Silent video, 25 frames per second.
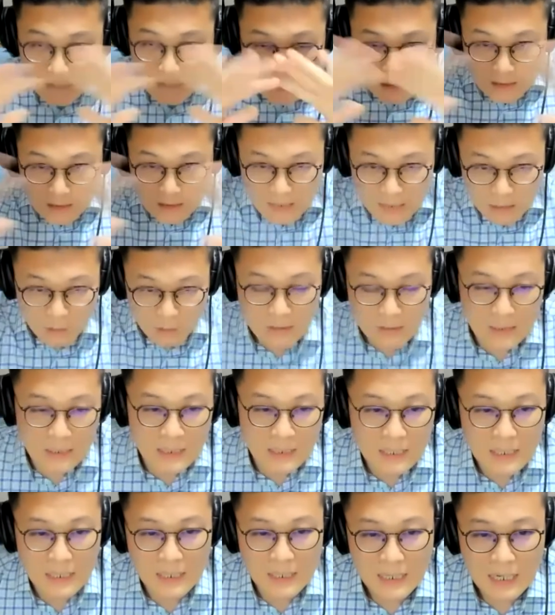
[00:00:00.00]
now,
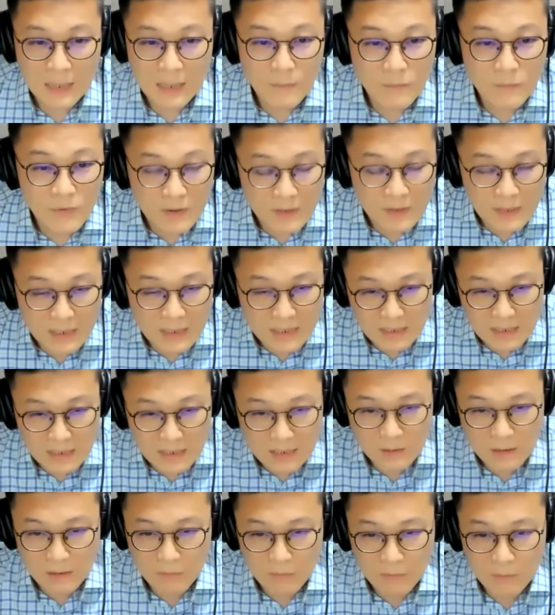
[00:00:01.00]
I'm very excited
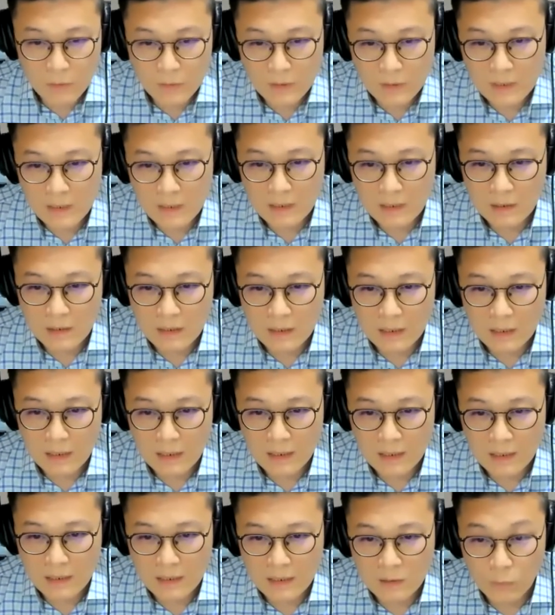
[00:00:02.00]
to have Lung here
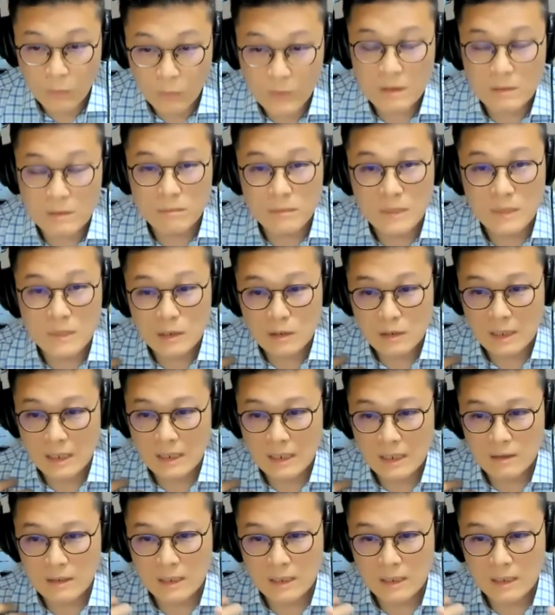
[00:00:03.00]
with me today.